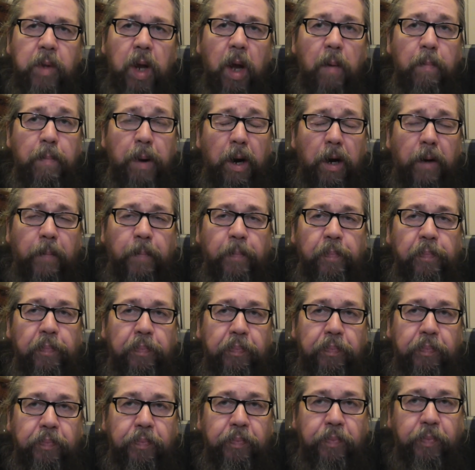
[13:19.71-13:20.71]
but
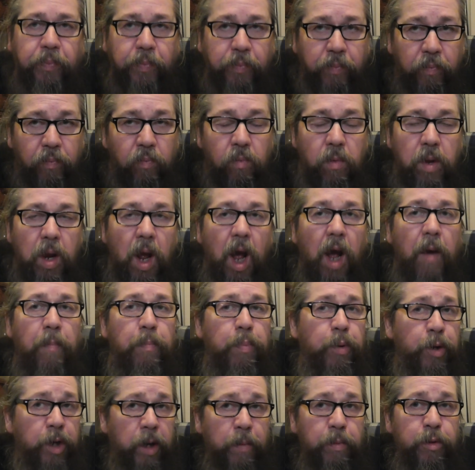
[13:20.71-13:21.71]
I'm
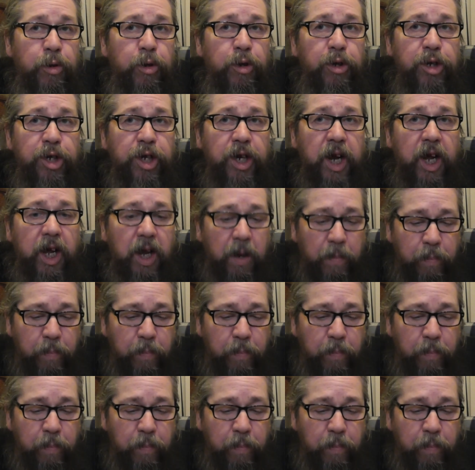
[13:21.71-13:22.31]
putting up two tonight.